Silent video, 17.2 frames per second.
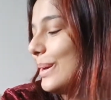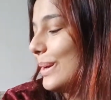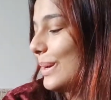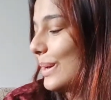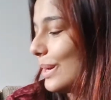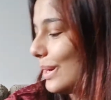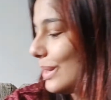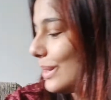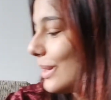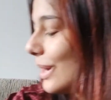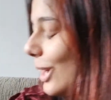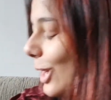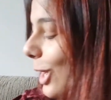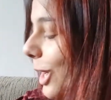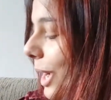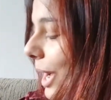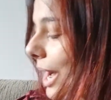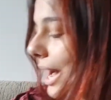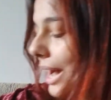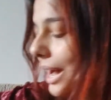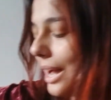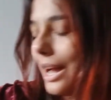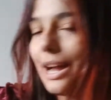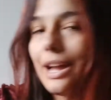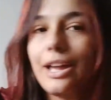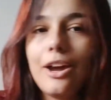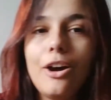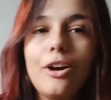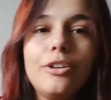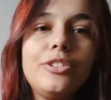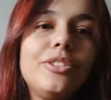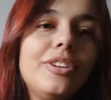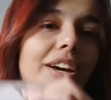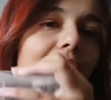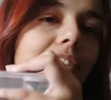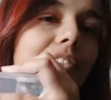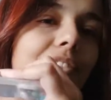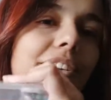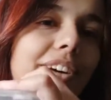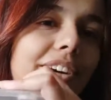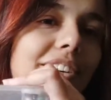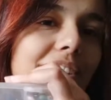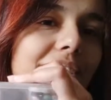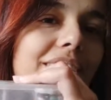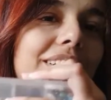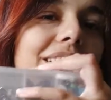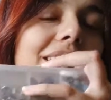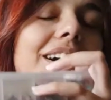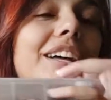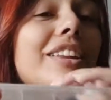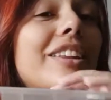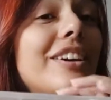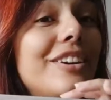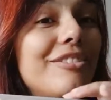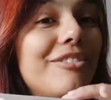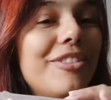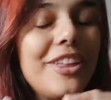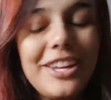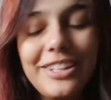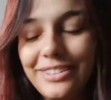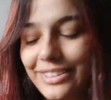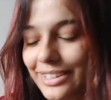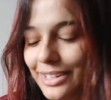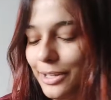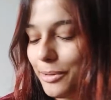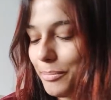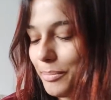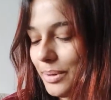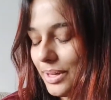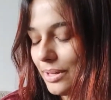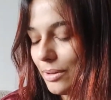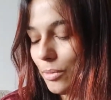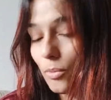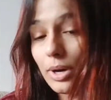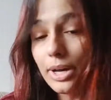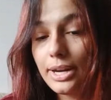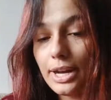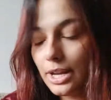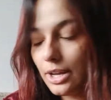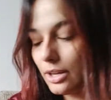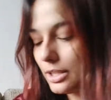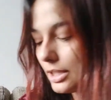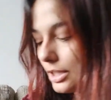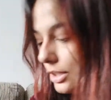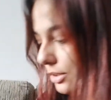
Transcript: And I also have a lot of things here, but what I'm gonna